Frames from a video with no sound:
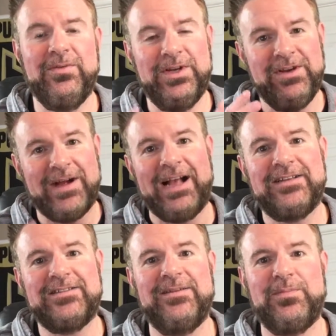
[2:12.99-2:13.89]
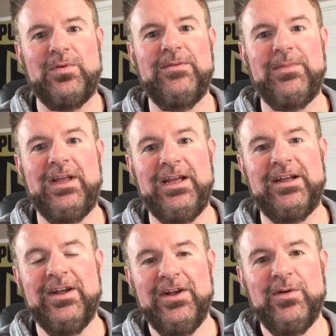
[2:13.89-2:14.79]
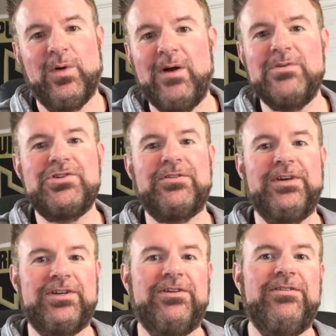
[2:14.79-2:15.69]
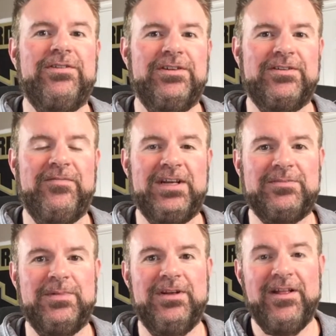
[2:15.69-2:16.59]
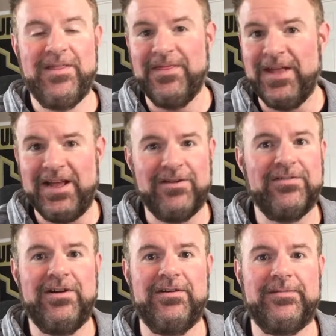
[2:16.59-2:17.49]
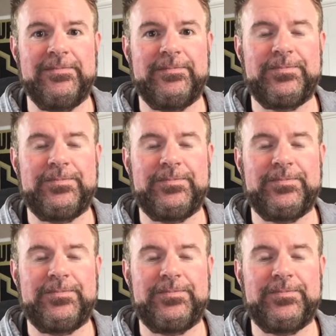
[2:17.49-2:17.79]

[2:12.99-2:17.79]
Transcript: When you ask them point blank, what was your return on this investment? They don't know.